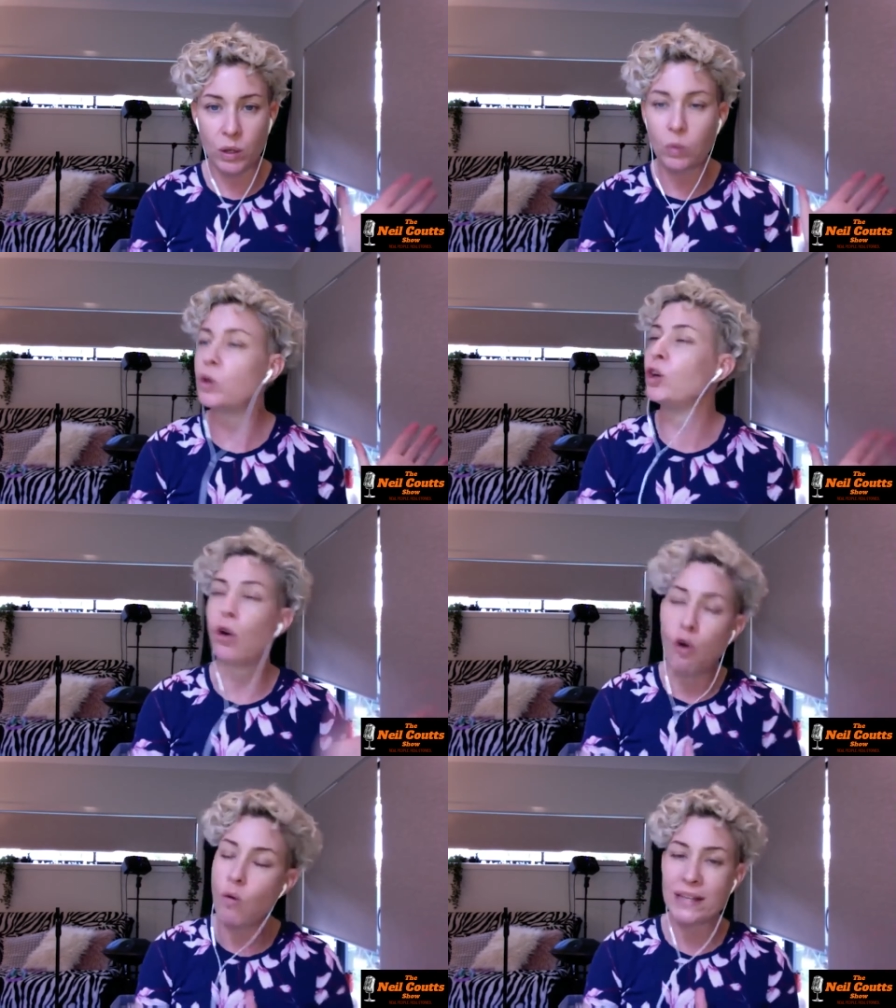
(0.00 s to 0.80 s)
We were
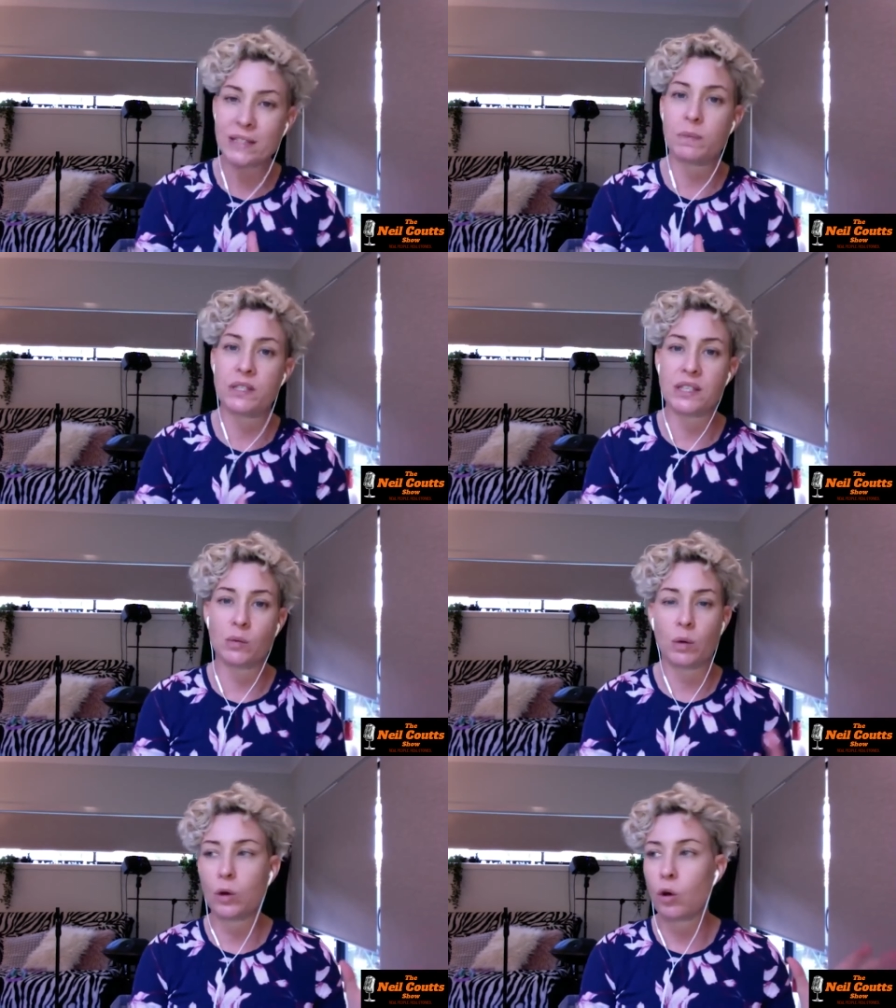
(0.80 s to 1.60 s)
always busy.
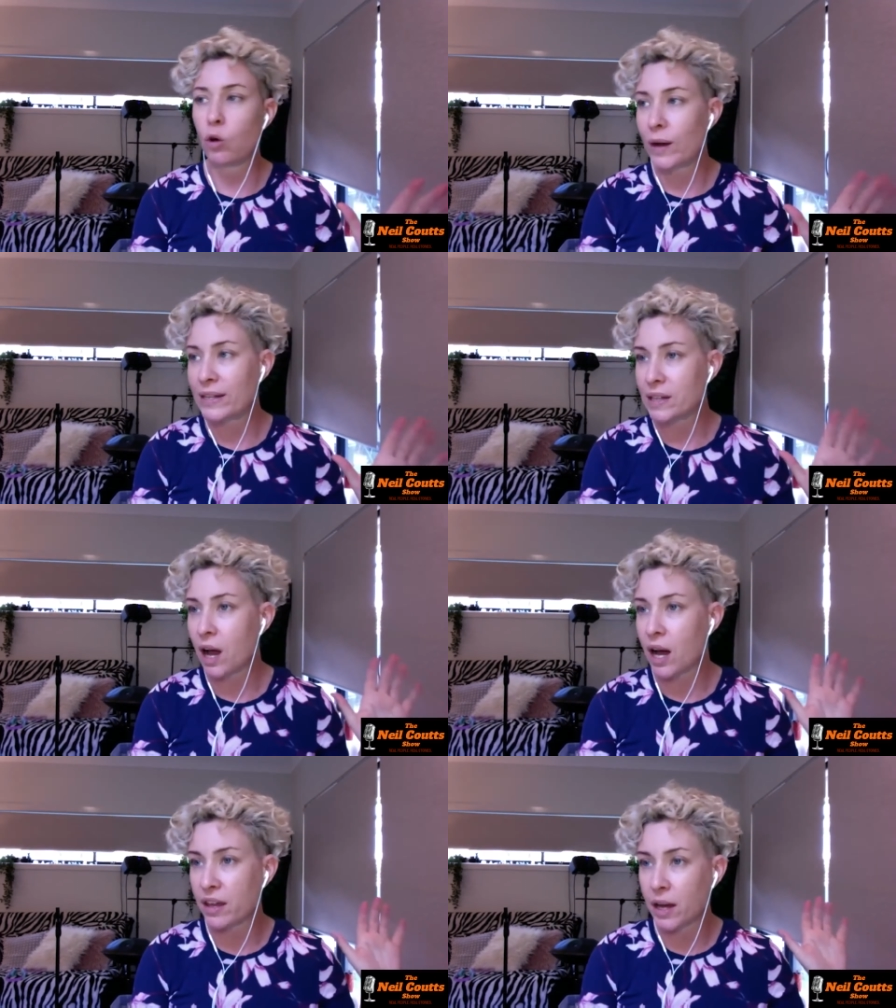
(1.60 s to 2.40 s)
We were always
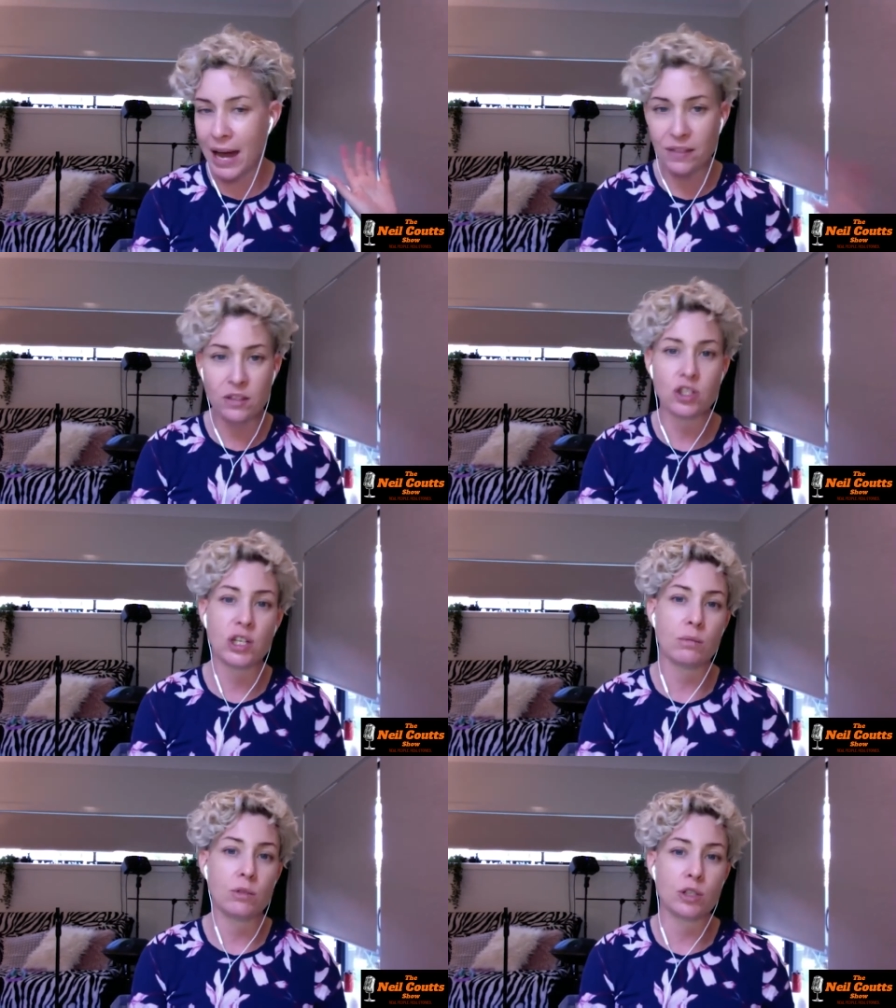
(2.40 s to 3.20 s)
either at the
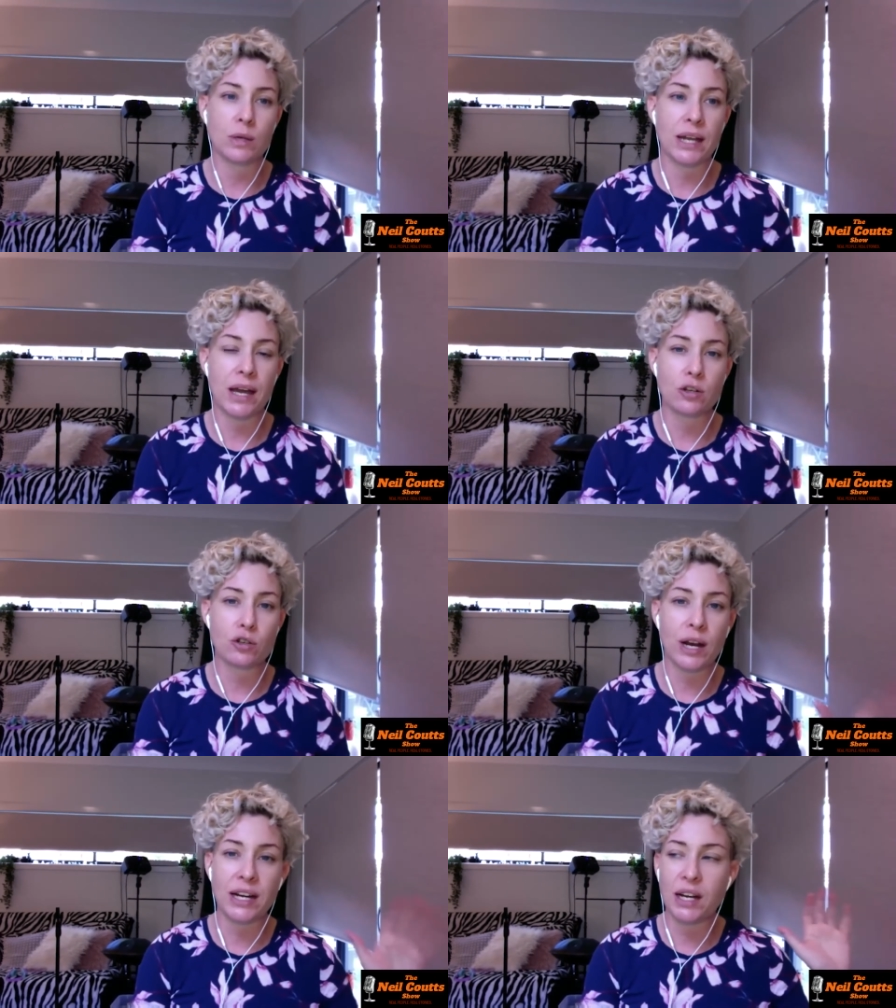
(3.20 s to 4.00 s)
gym doing our
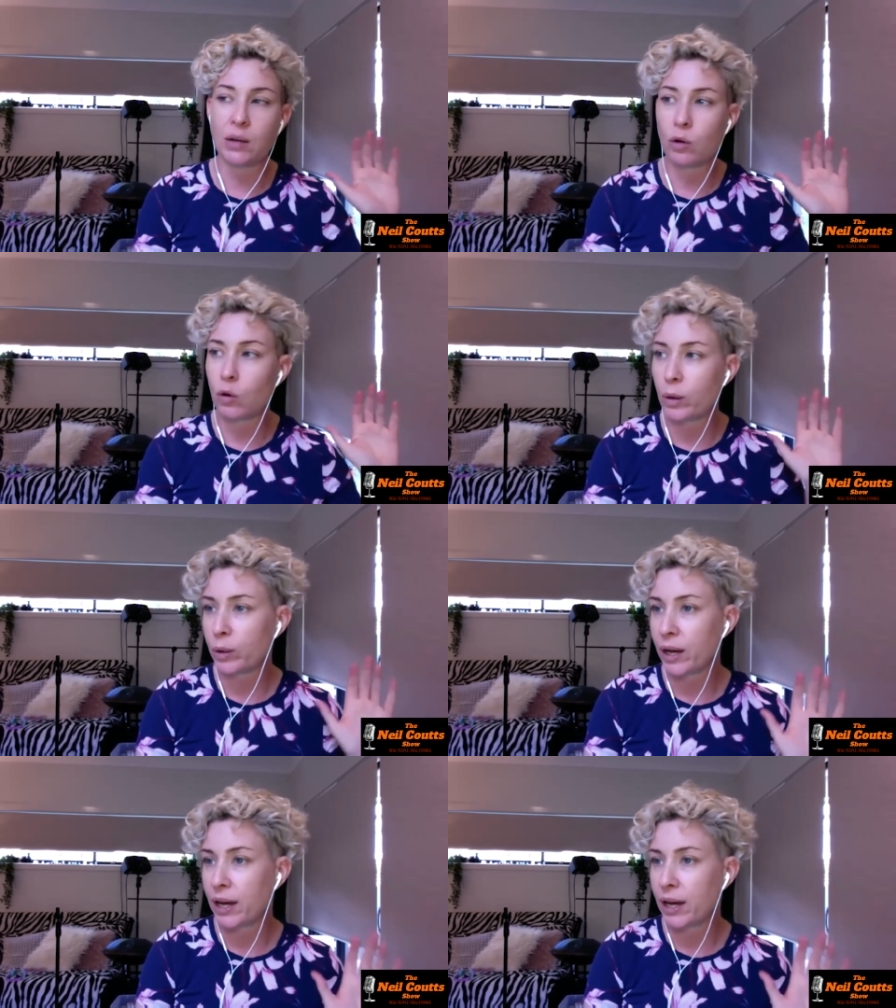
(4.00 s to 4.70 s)
training or we were